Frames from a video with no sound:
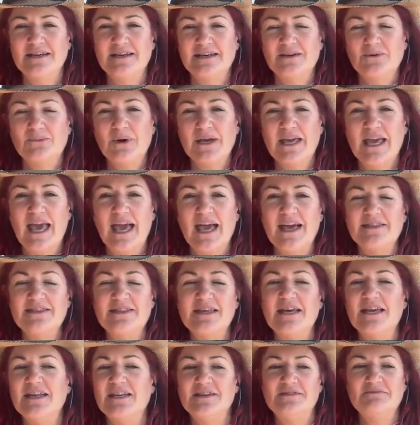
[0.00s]
we can
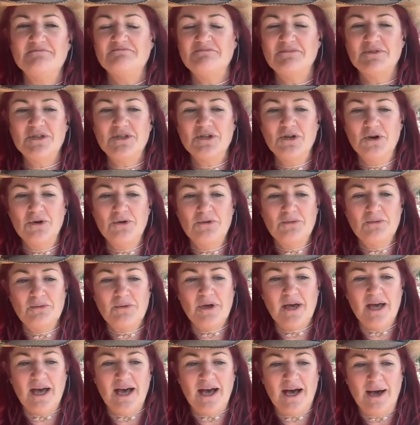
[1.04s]
then you know
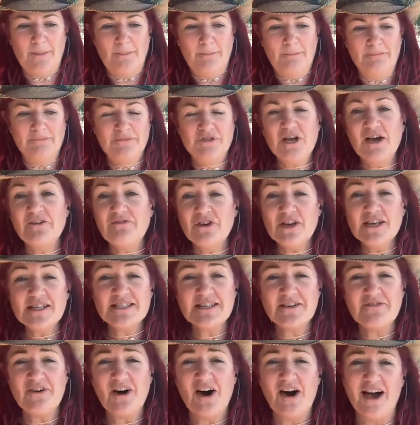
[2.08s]
um,
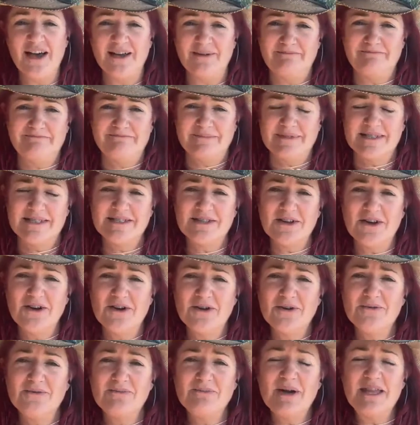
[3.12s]
diversify
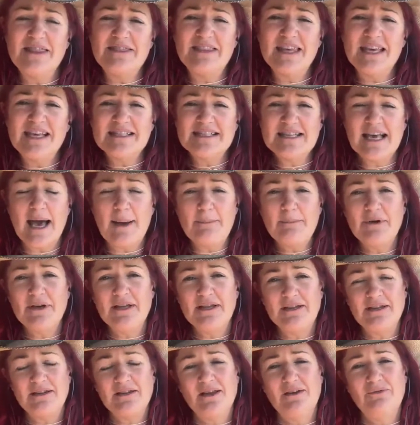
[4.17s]
so when things
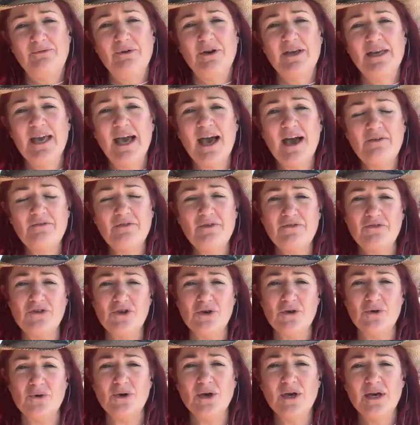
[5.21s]
happen if we have a
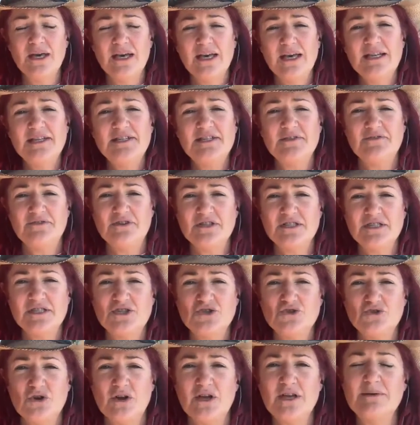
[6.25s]
few different
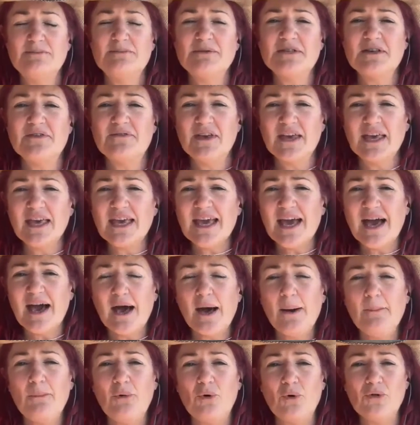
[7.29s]
streams of
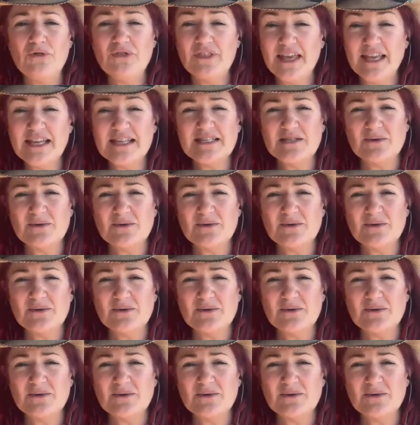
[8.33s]
income or things that